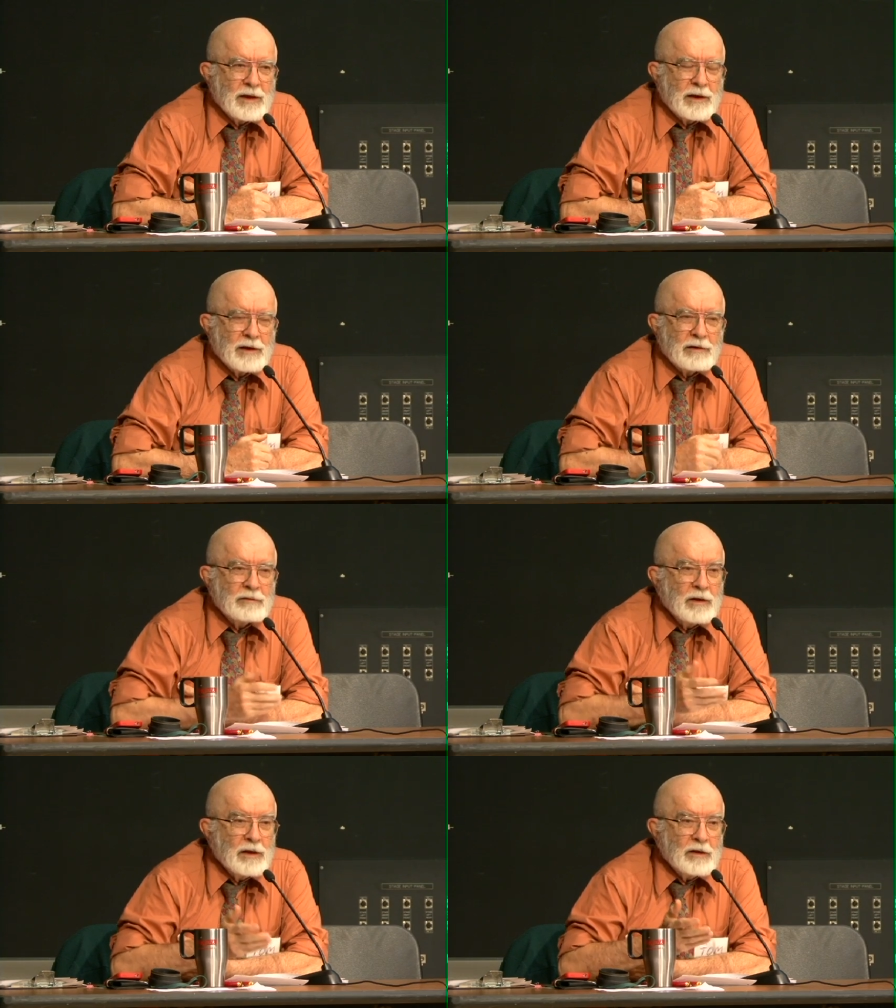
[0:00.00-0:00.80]

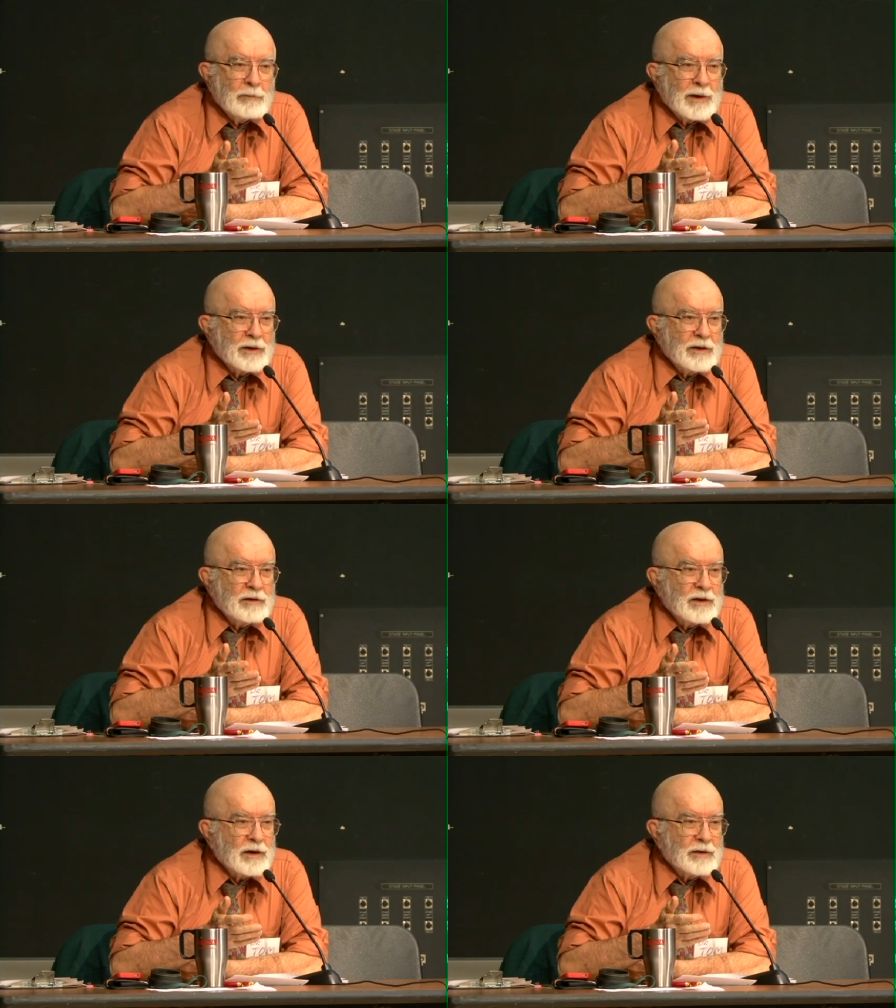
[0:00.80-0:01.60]
and you might
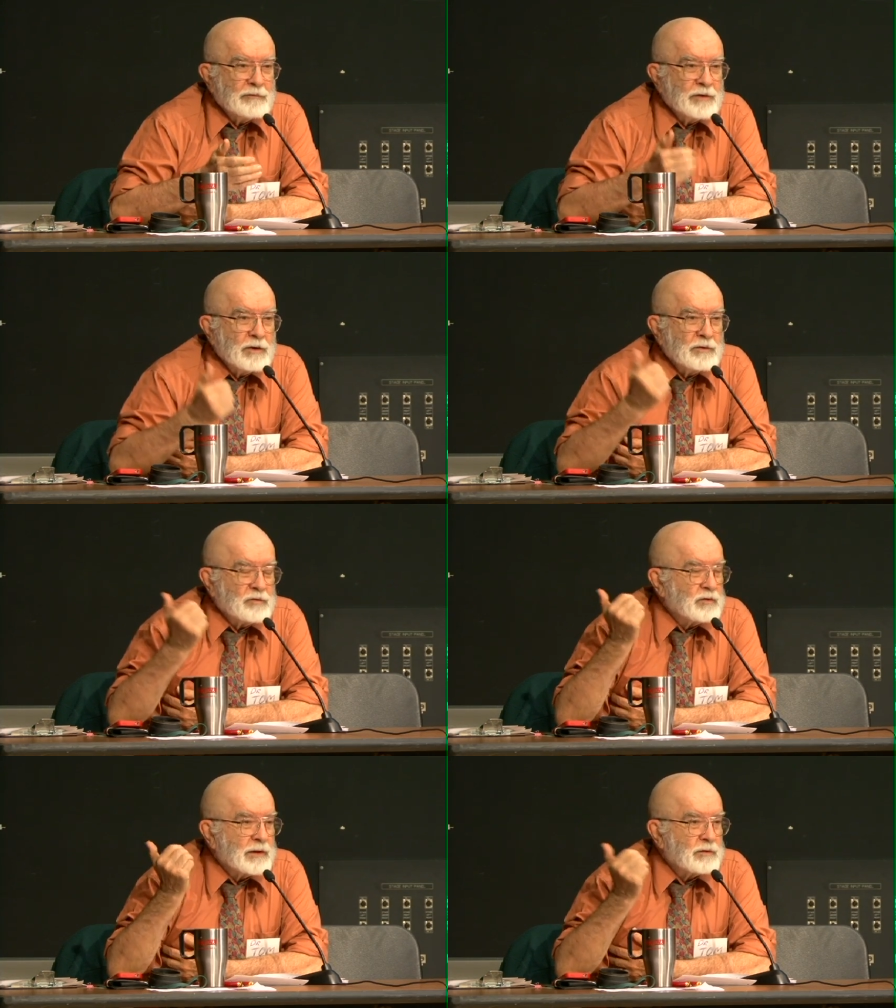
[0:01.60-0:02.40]
not even
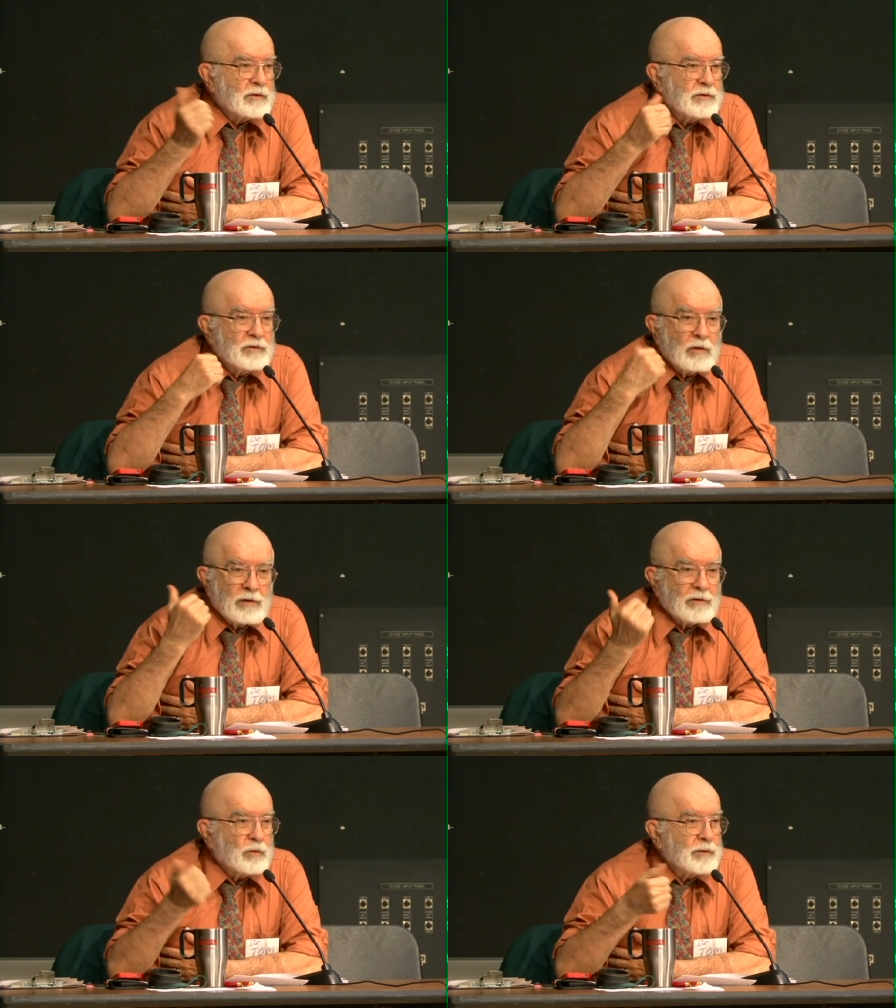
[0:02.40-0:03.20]
notice that there
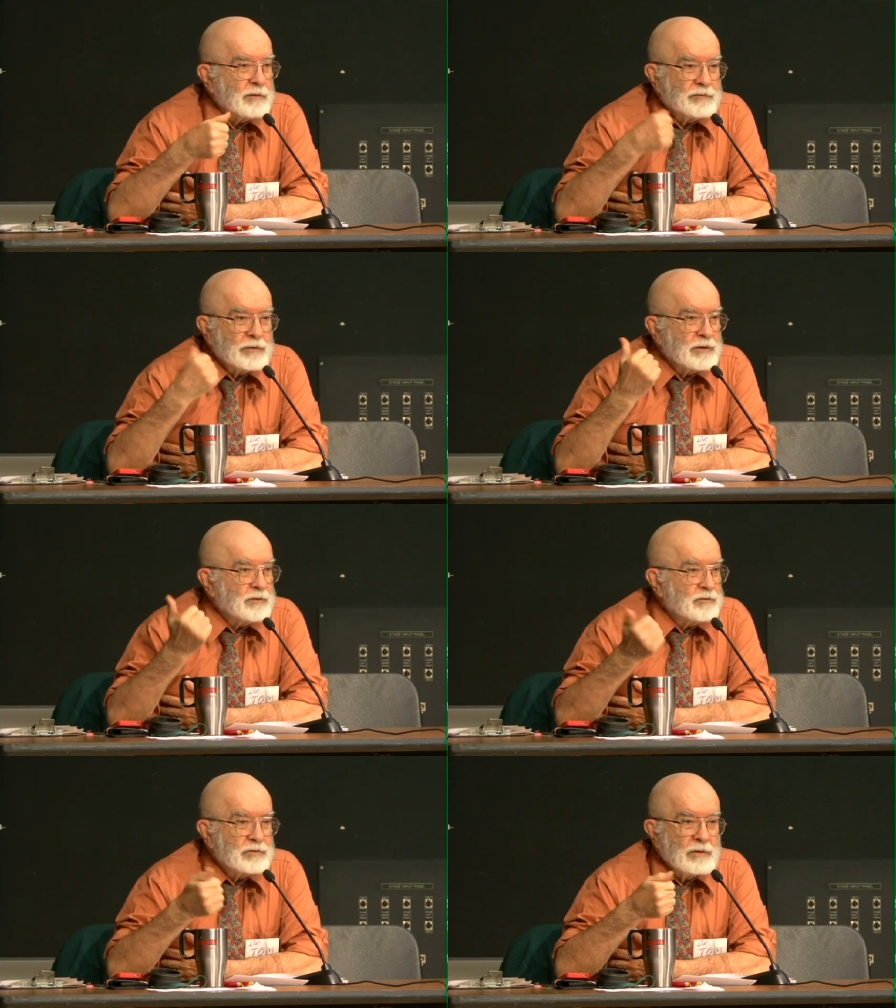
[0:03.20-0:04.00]
are oil
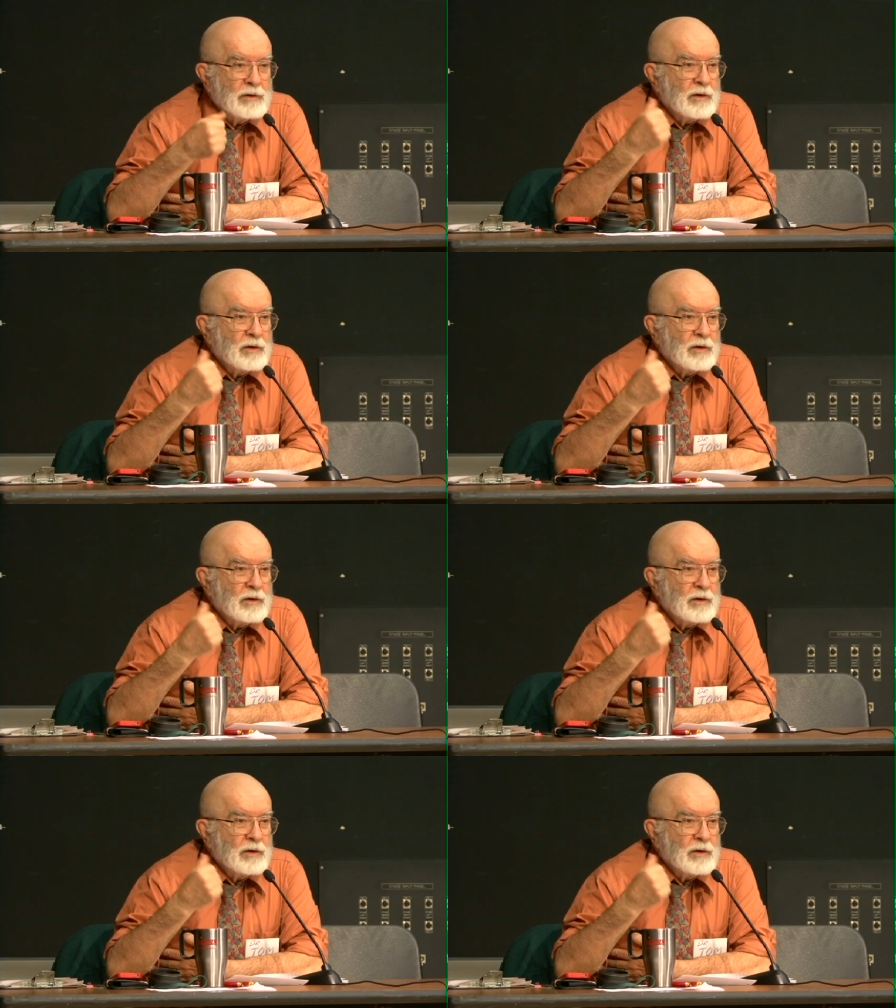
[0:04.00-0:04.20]
fields